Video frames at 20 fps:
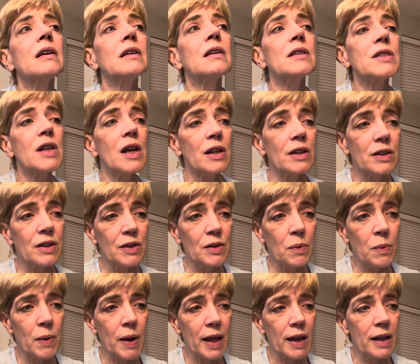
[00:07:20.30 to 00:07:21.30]
telling you the
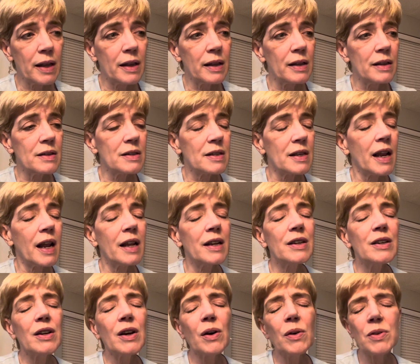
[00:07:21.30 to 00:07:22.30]
way it is. And I
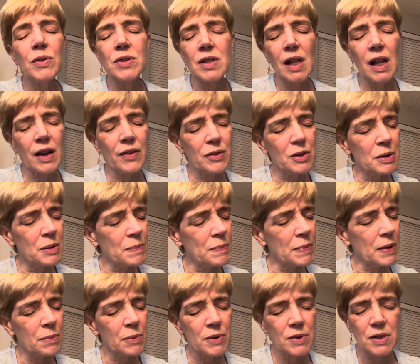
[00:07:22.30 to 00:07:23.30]
know there's a lot of
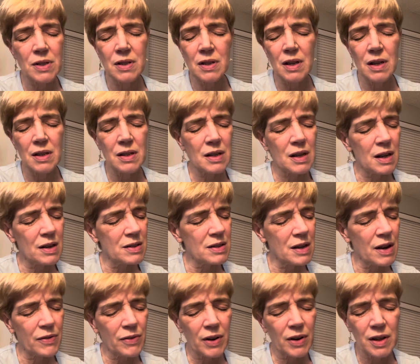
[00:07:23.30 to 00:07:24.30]
people
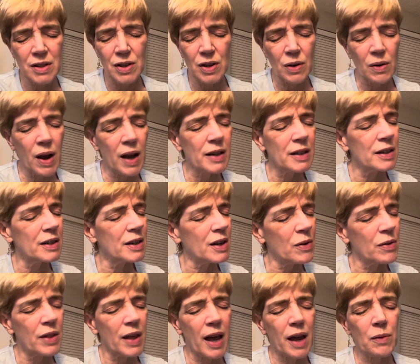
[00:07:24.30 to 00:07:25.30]
suffering too. I know
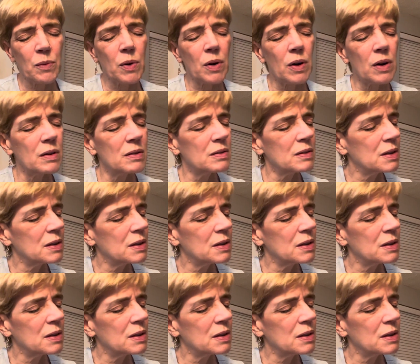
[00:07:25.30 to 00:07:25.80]
that. We're,